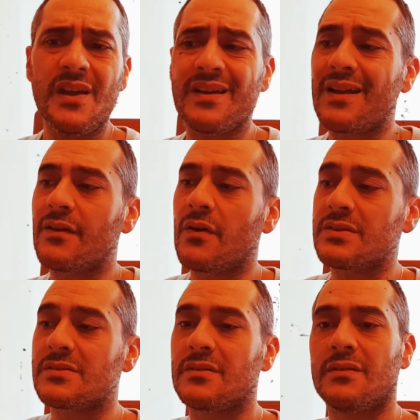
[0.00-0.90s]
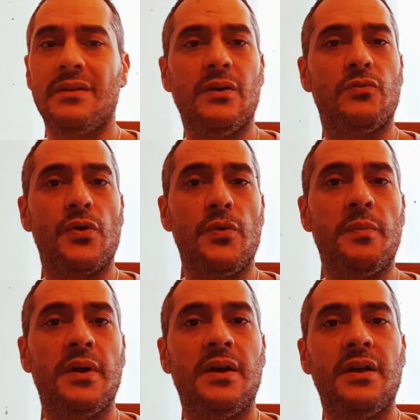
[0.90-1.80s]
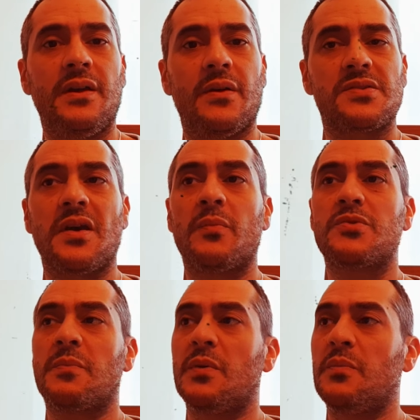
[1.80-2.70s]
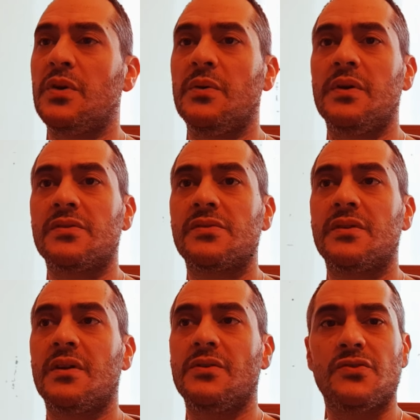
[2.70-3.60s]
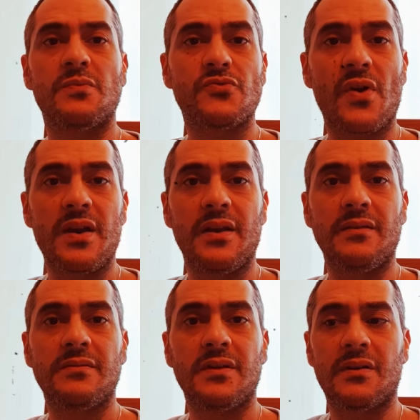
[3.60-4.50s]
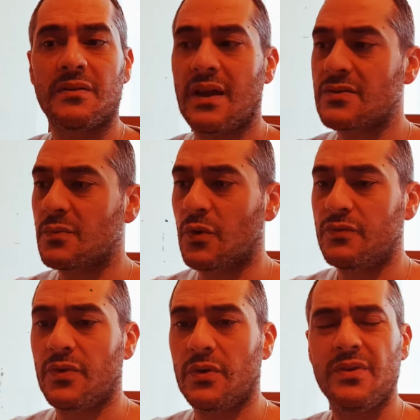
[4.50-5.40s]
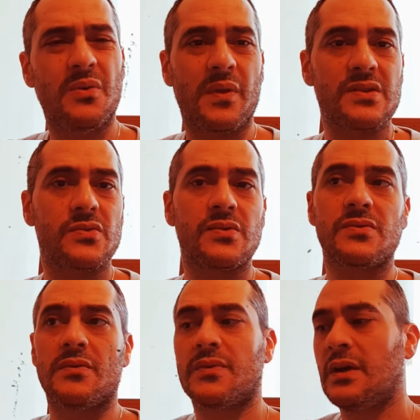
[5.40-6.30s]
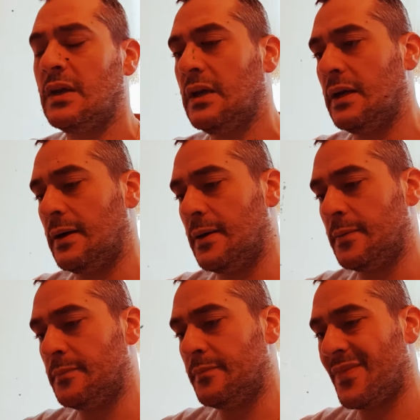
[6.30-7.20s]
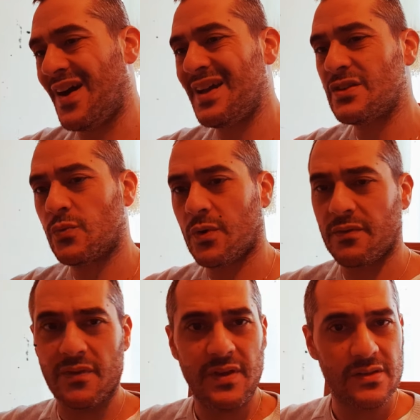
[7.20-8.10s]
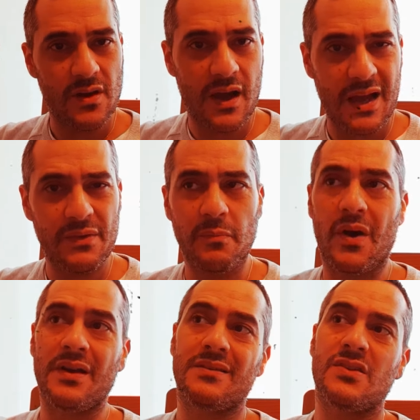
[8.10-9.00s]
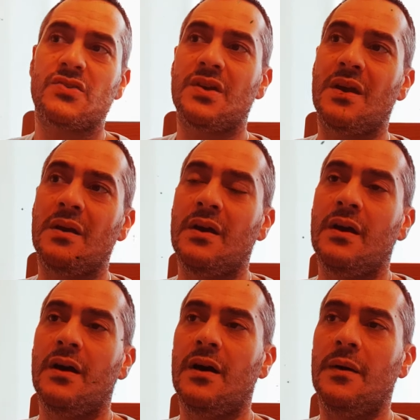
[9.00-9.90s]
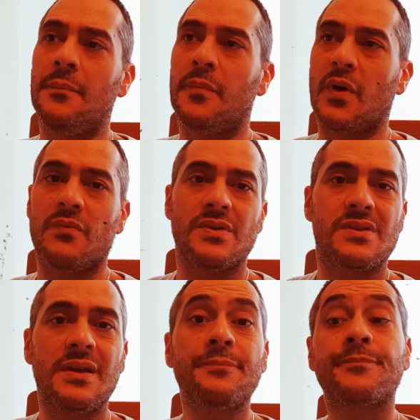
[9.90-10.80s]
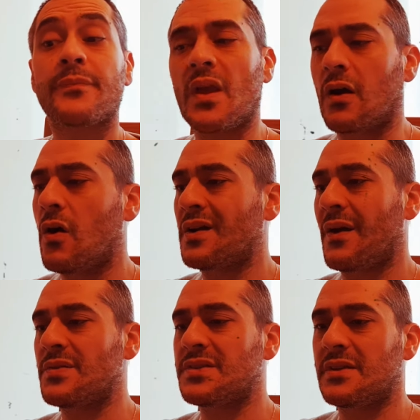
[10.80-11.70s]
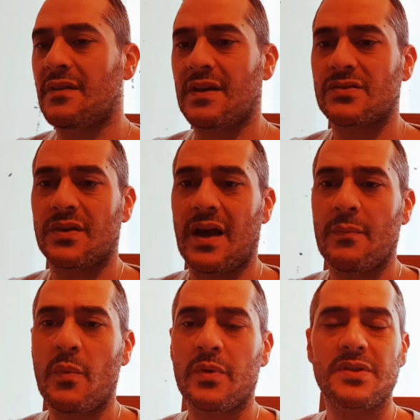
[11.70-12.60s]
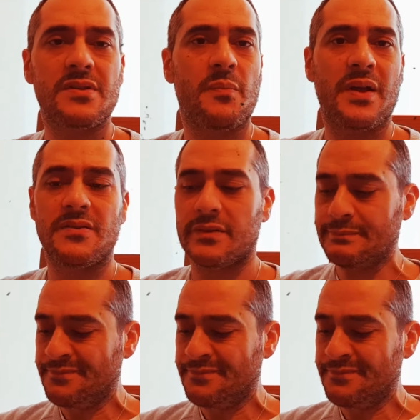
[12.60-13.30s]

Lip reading: Get a nice little room. Set up some computers. Do some trading. Get some good food. All that sort of stuff. That is one of the things that I have in mind this year. But obviously, I can't guarantee that that's going to happen, because it depends.